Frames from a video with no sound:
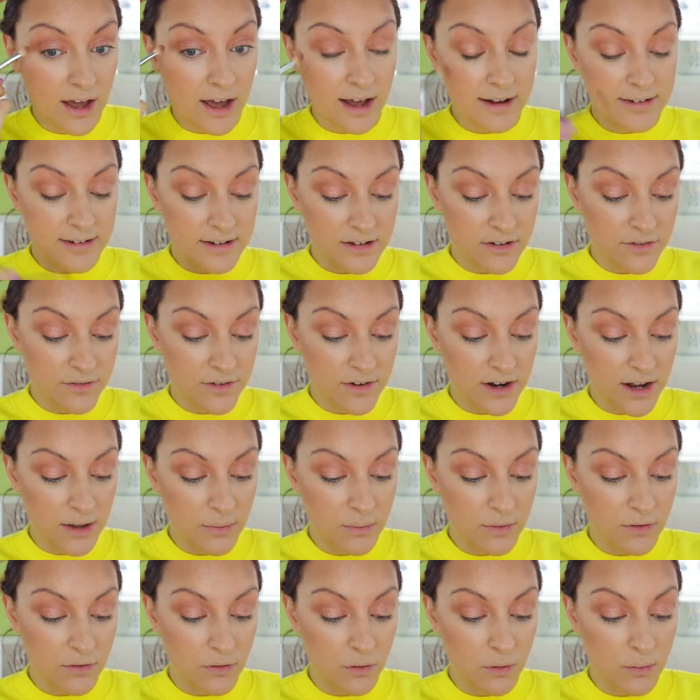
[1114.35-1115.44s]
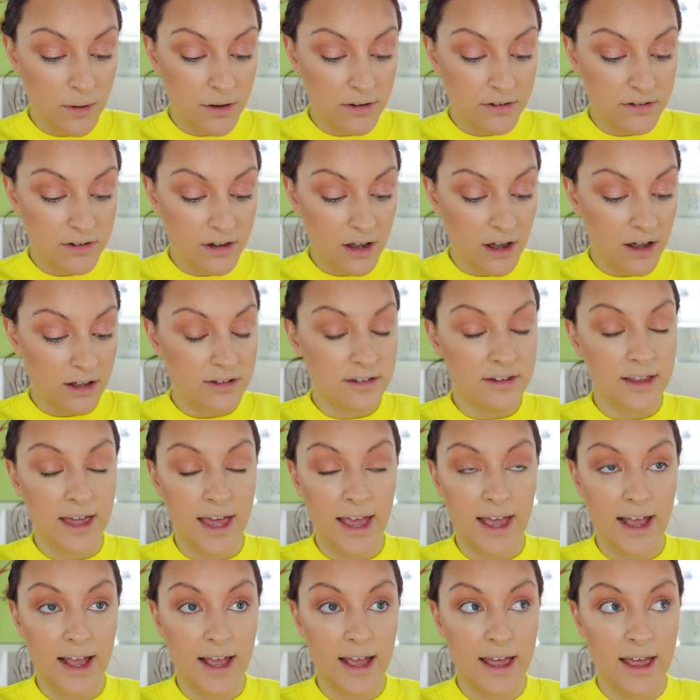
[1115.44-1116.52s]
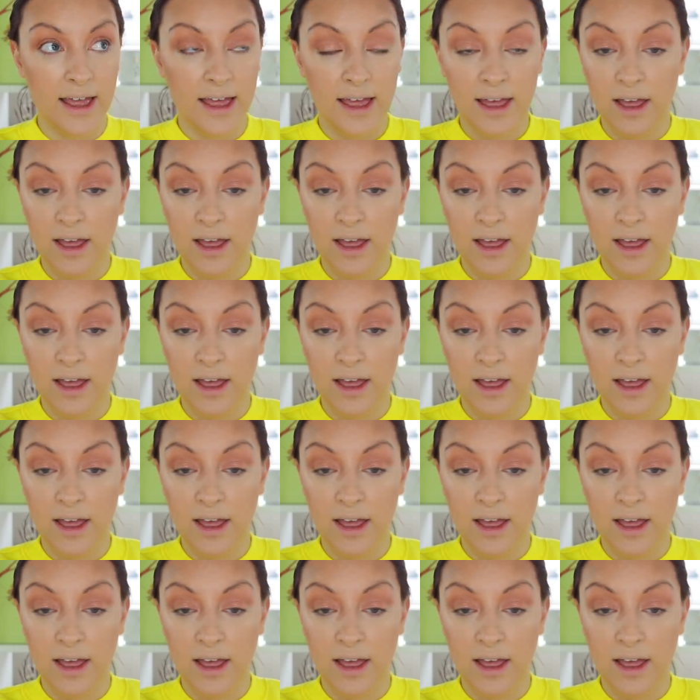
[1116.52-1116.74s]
I just feel like we're almost asking